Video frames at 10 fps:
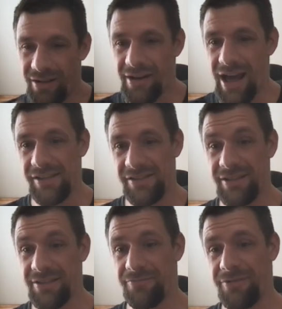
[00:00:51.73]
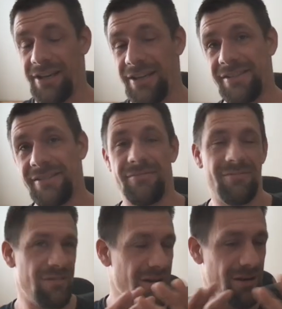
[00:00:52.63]
Nice interface,
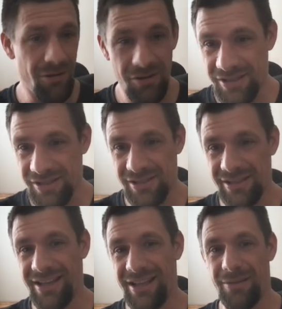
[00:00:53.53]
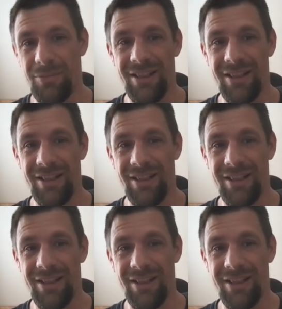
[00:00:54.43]
looks a little bit